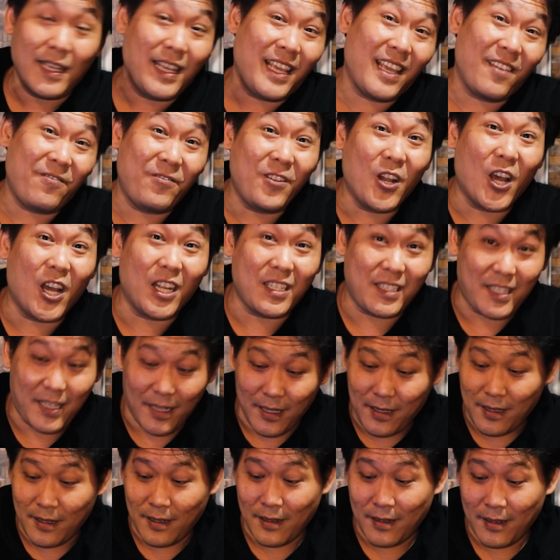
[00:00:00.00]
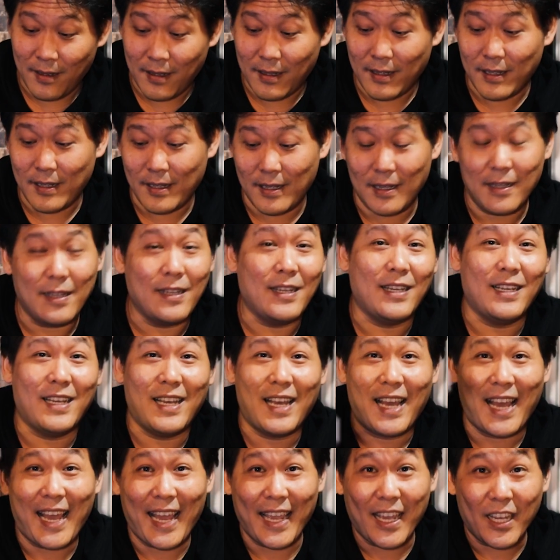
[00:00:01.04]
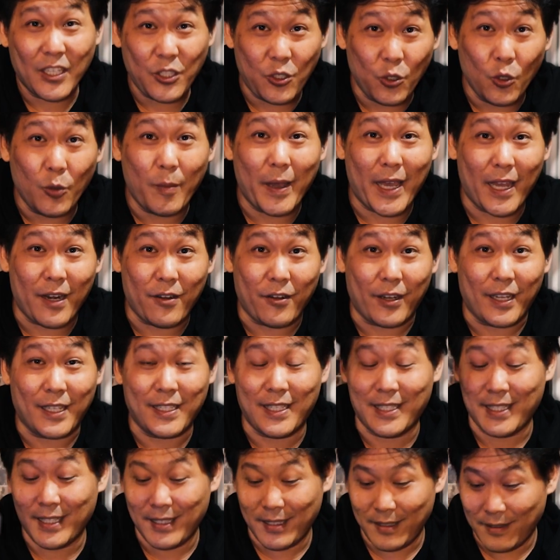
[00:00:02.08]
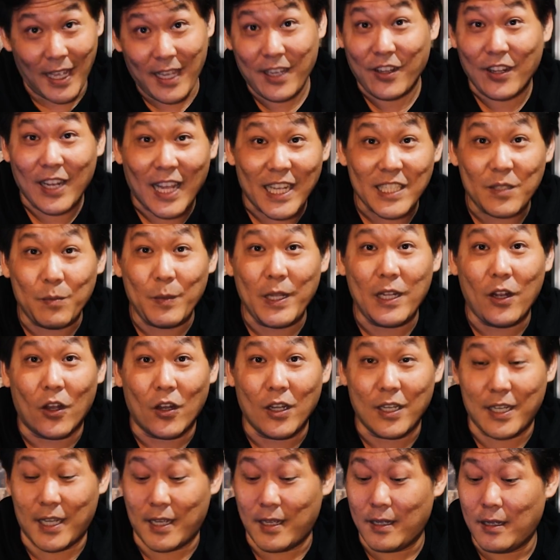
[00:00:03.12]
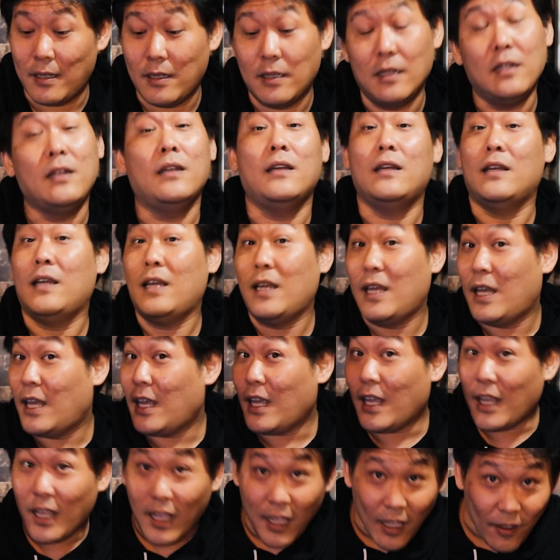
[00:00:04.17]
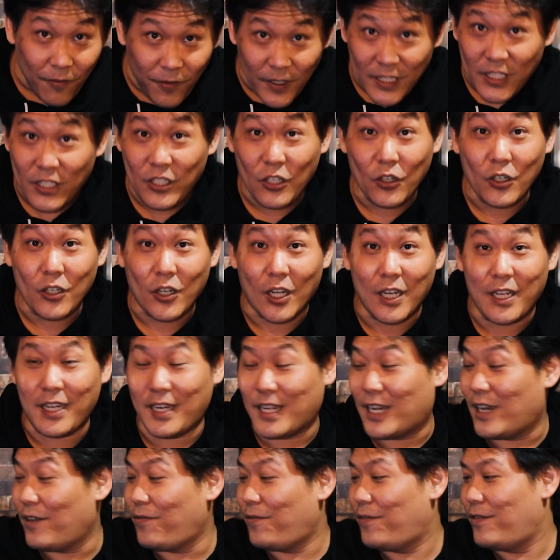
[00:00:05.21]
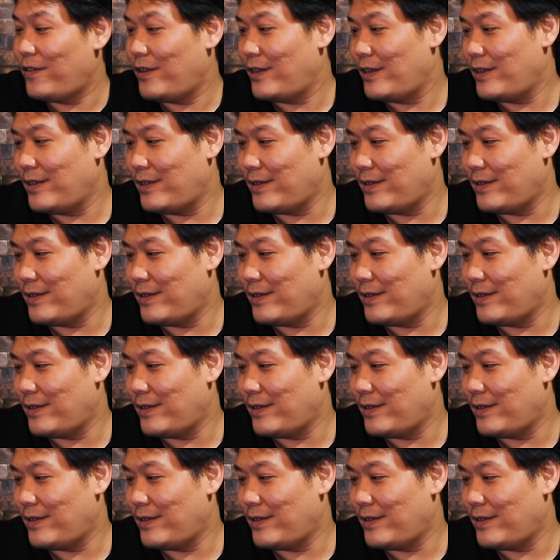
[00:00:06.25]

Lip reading: If not, I got 2 batteries. It could last me longer. If it's still not enough,